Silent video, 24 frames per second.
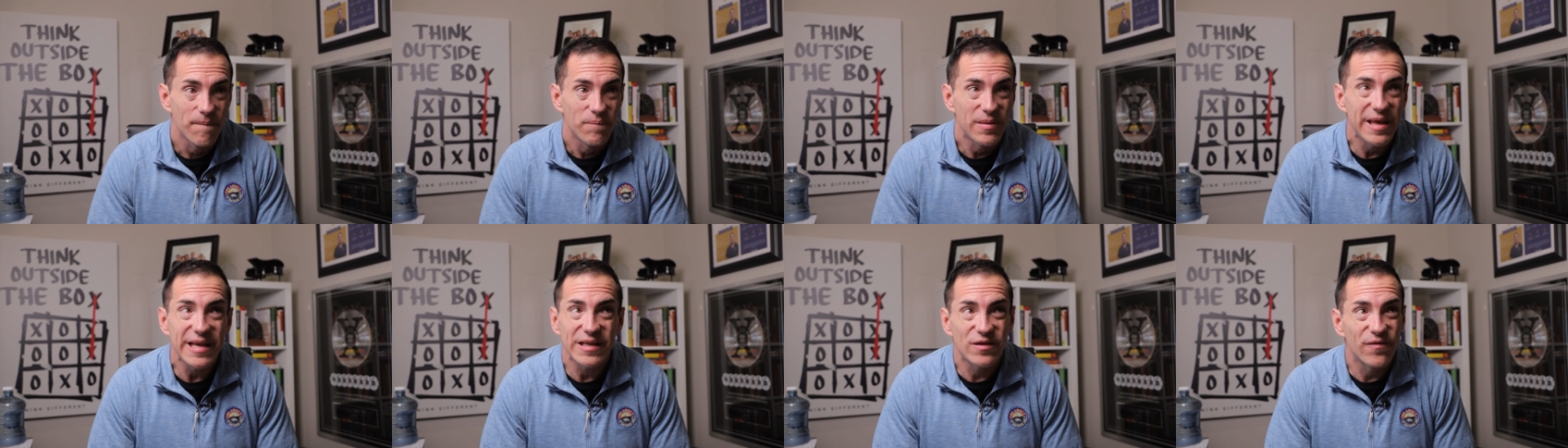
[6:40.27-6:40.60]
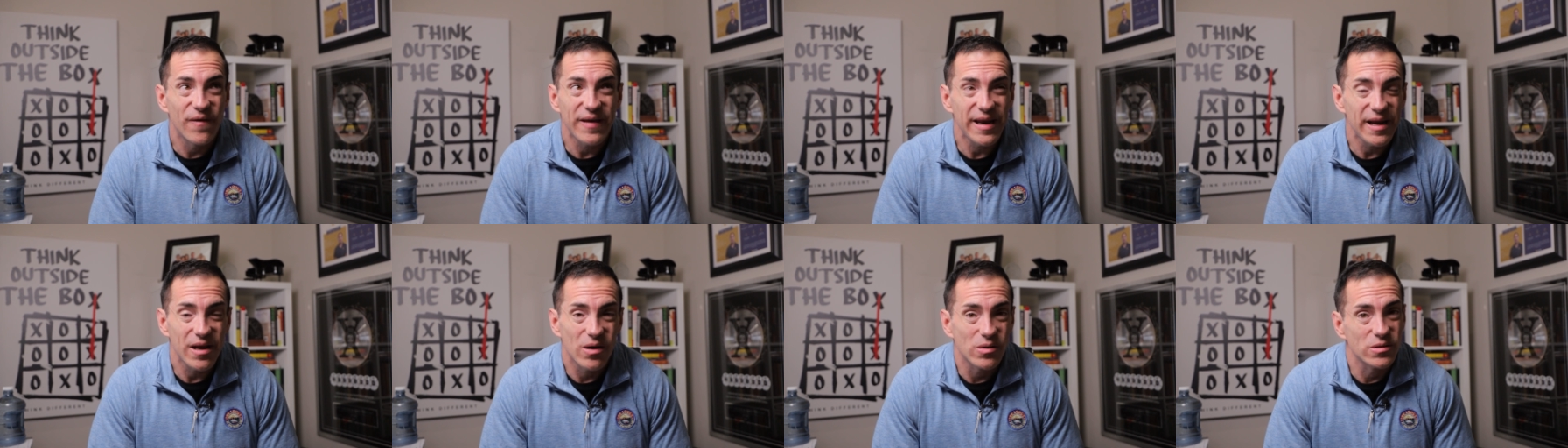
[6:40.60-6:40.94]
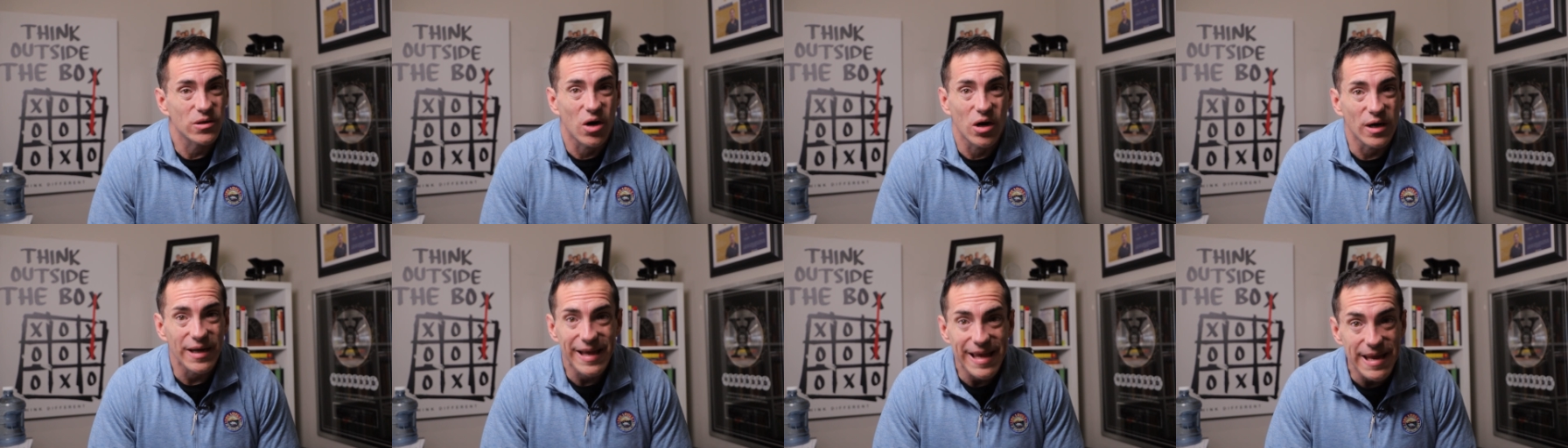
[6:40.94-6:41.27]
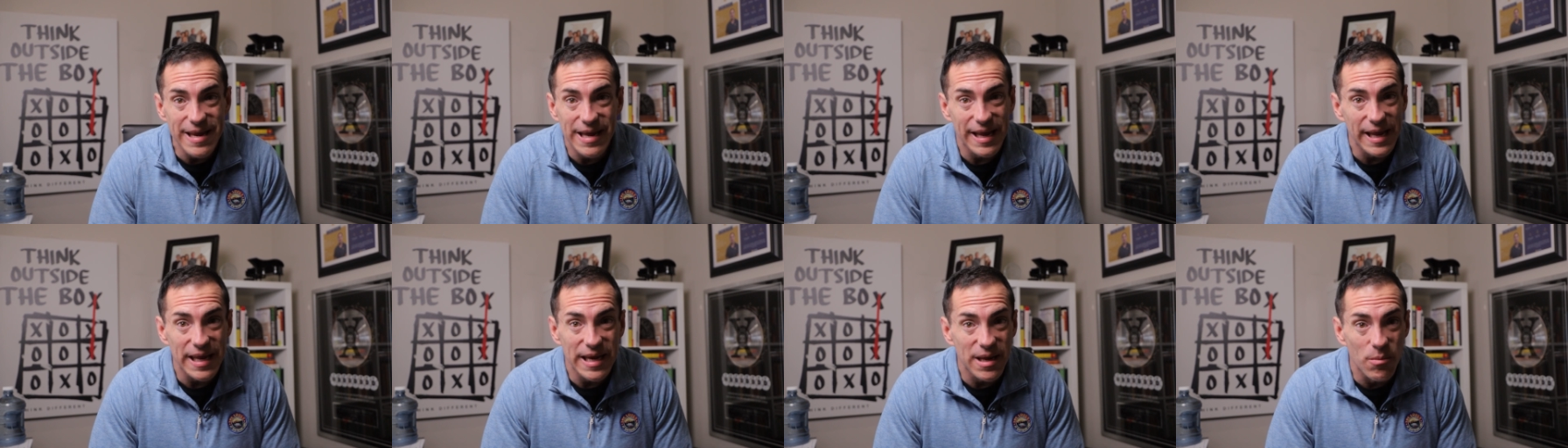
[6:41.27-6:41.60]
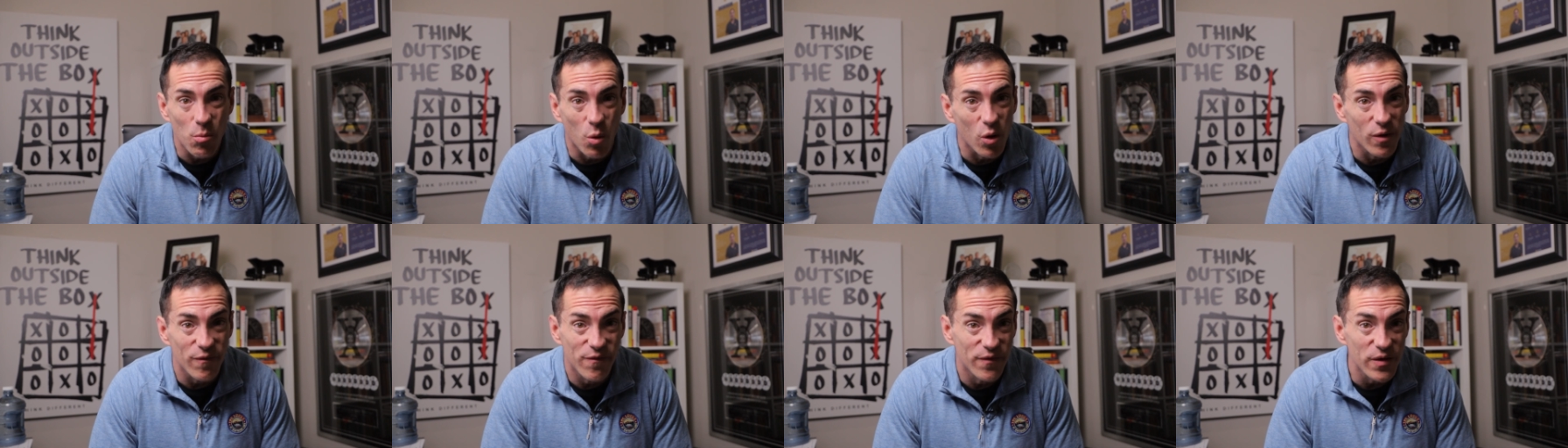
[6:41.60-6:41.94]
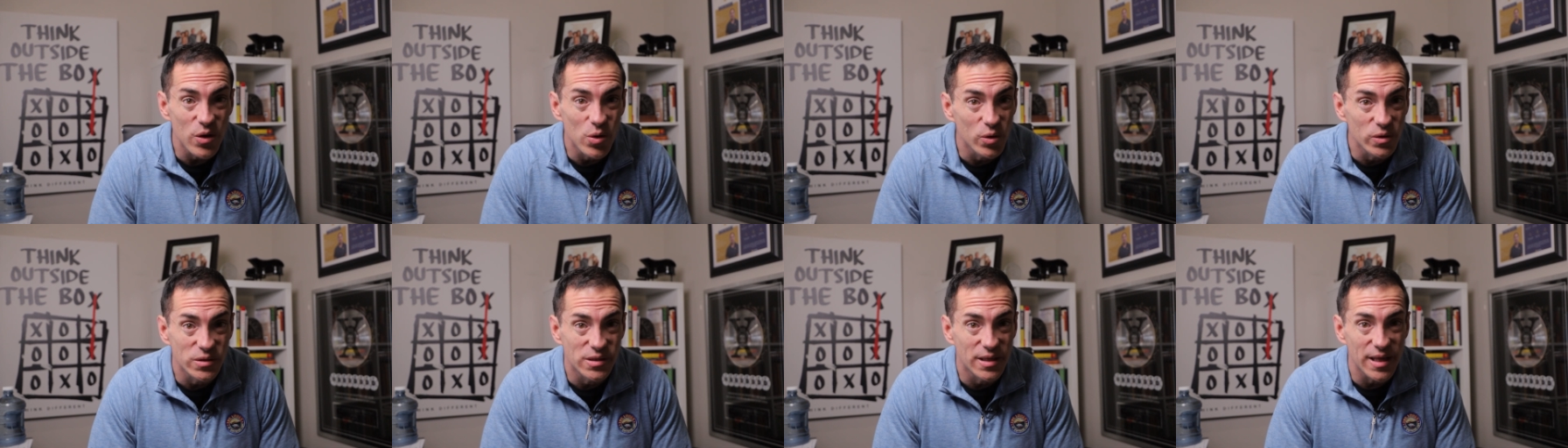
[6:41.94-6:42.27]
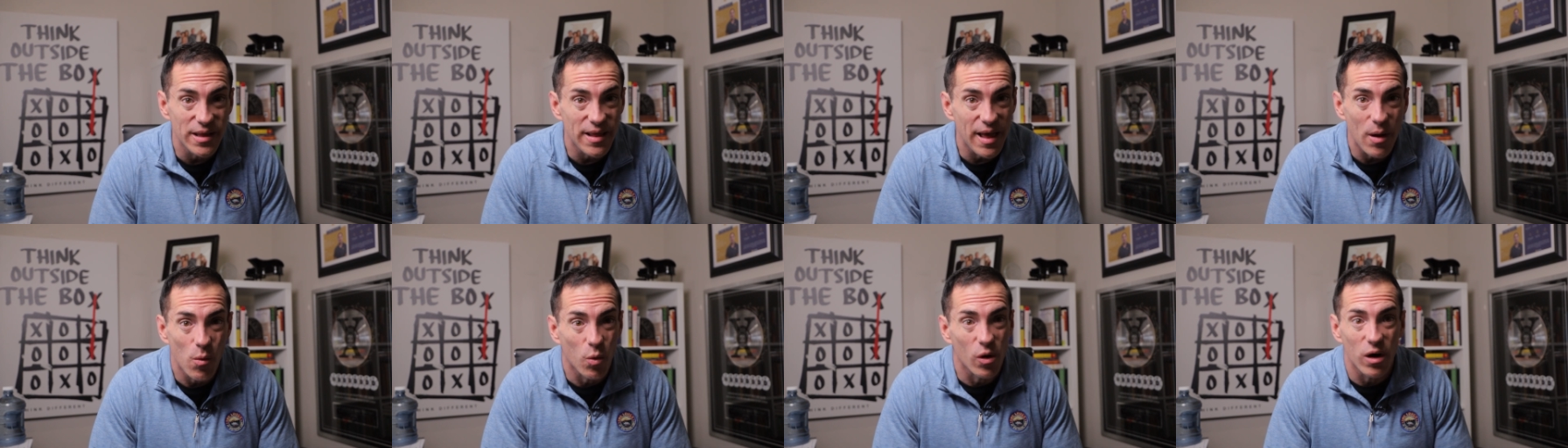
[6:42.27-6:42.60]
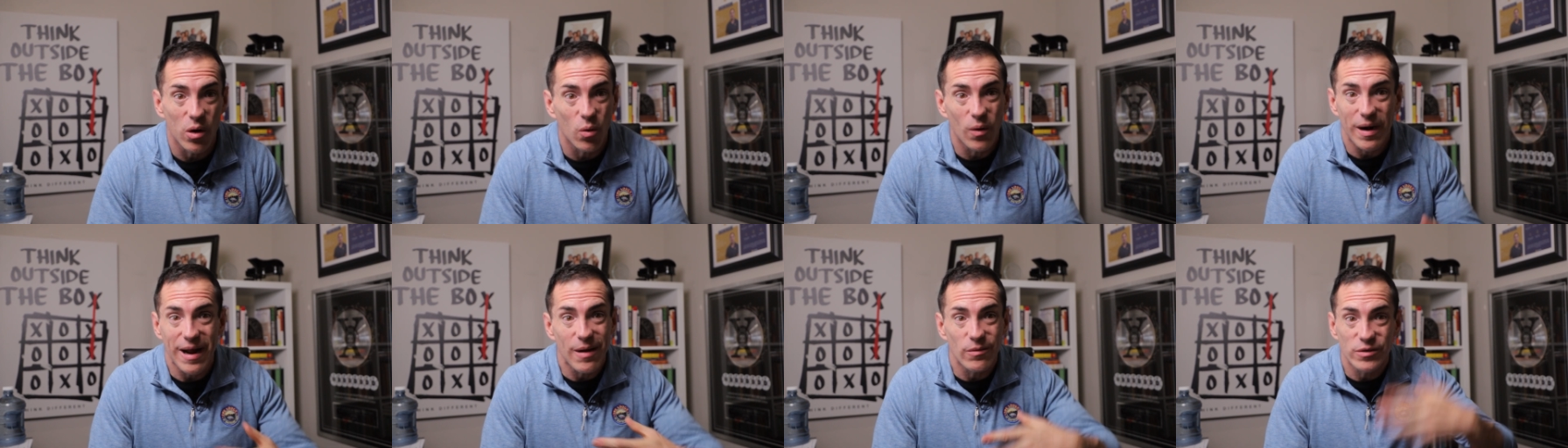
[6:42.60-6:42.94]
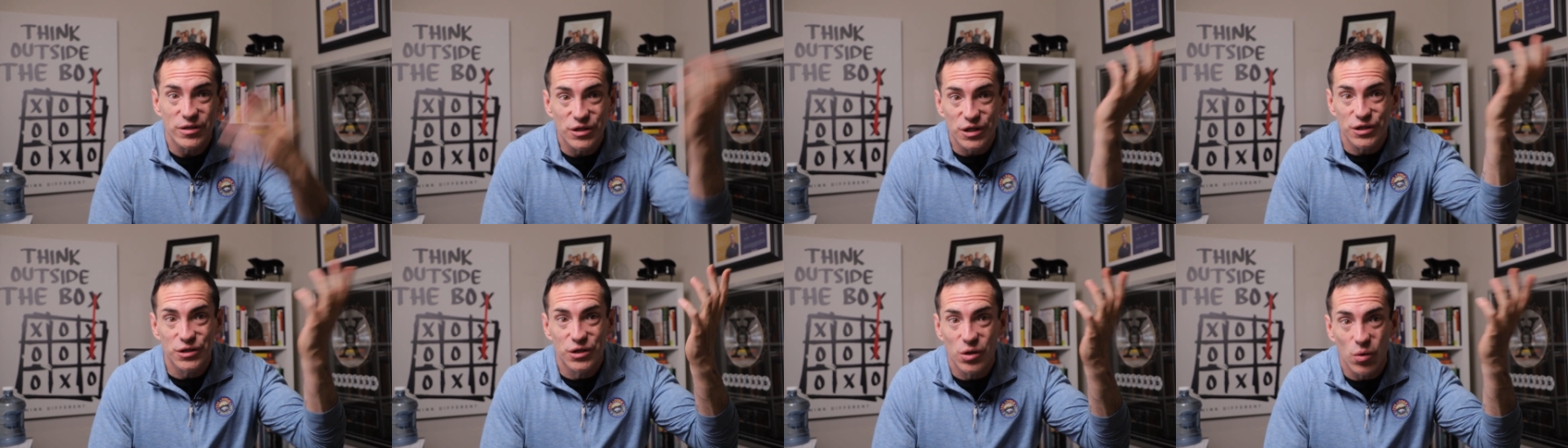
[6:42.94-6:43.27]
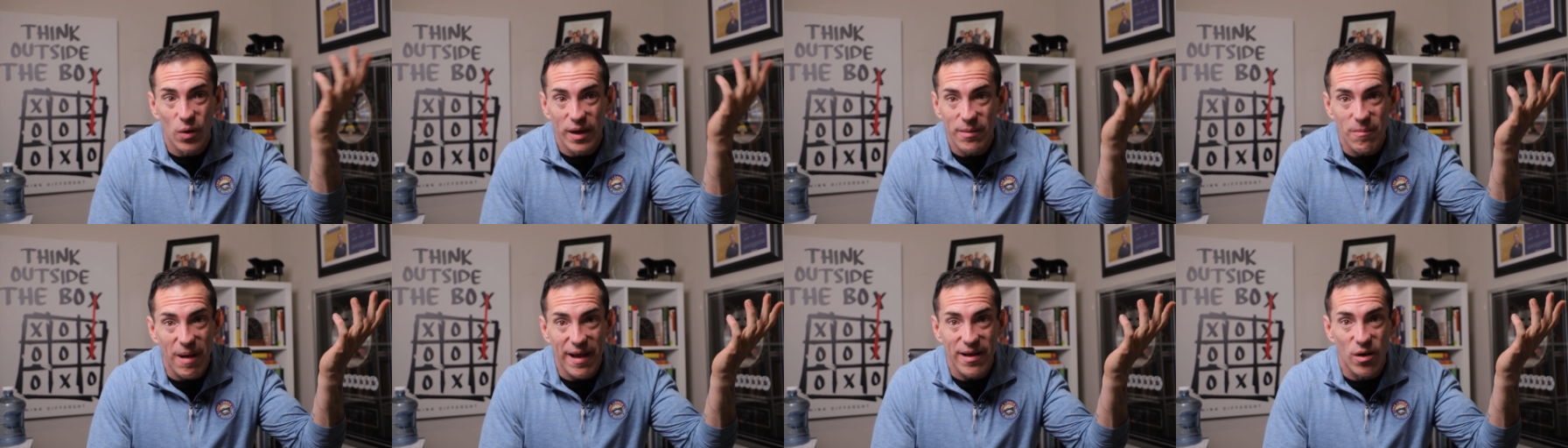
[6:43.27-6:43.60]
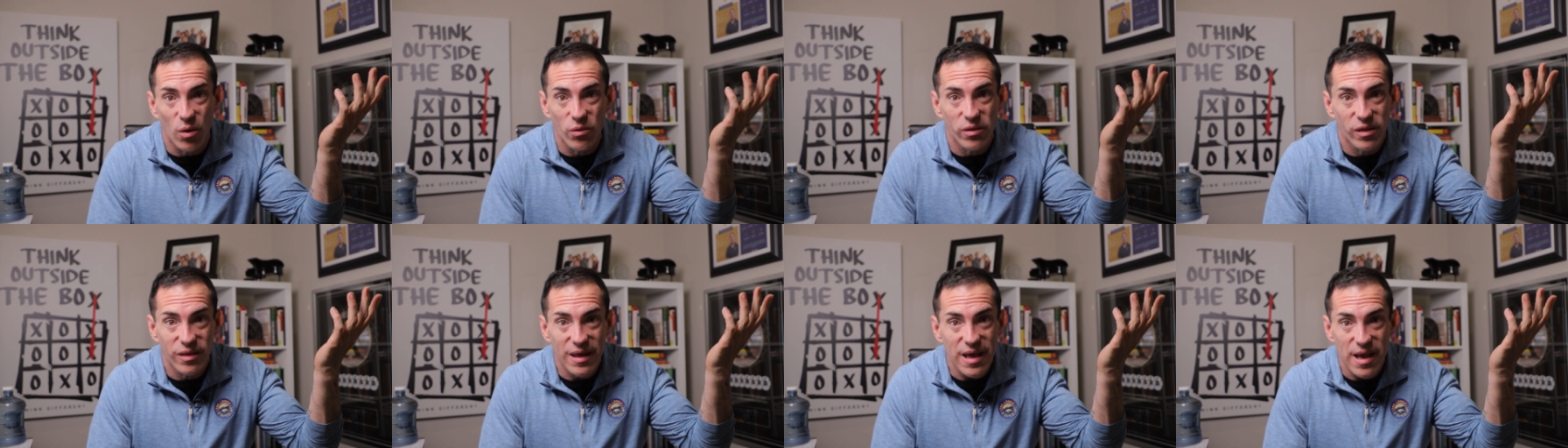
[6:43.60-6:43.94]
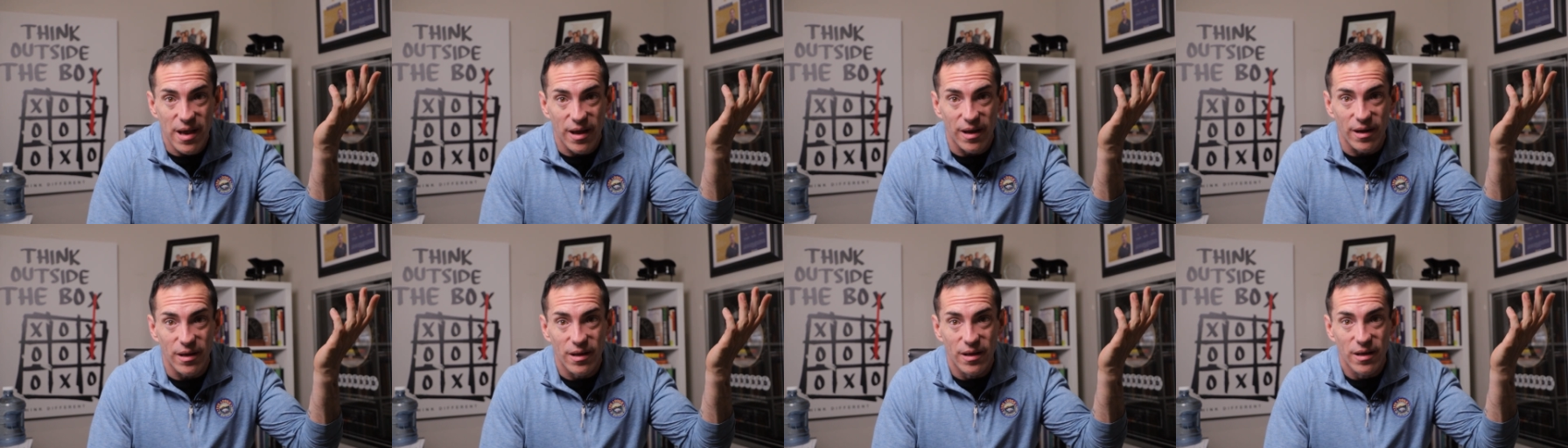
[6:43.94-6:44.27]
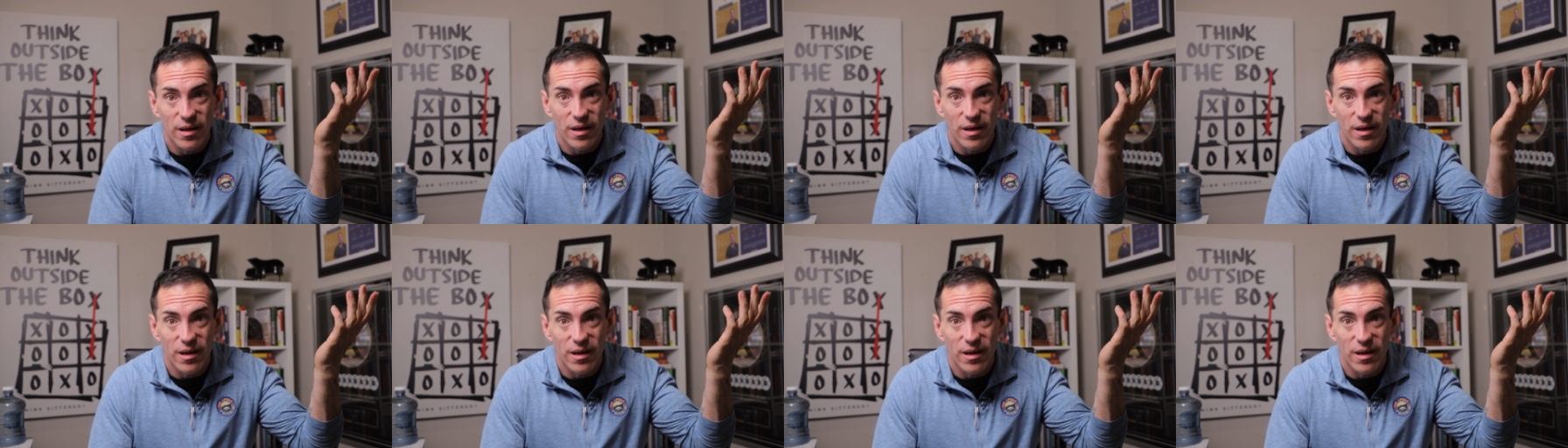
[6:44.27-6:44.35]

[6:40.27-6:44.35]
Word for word: these videos aren't getting any more views than they were when I was just doing my own thing.